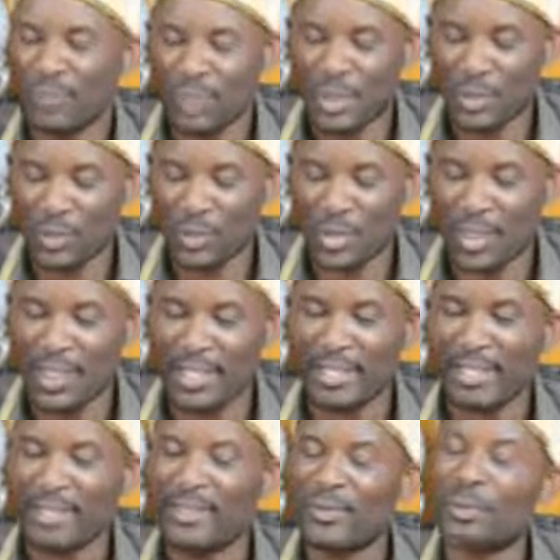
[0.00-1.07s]
That's why
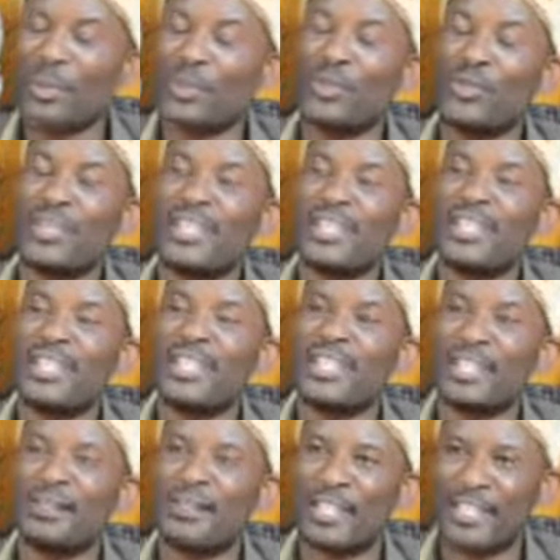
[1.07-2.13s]
when you read that chapter